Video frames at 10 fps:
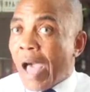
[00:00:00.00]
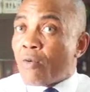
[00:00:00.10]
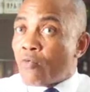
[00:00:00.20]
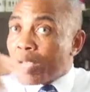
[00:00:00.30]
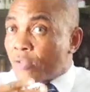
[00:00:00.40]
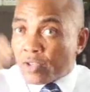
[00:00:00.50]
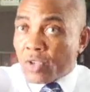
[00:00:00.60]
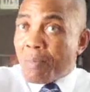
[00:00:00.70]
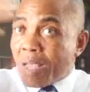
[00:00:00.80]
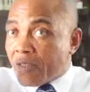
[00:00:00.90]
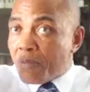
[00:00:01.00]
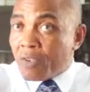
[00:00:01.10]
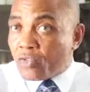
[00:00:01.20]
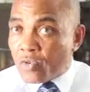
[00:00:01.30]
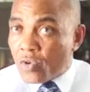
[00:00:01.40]
and went to solemn
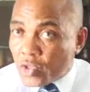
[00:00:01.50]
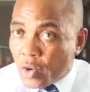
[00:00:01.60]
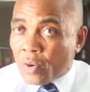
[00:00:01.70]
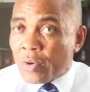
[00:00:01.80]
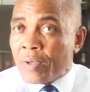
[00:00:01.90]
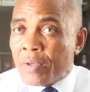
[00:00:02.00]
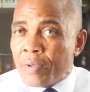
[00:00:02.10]
assemblies to do so,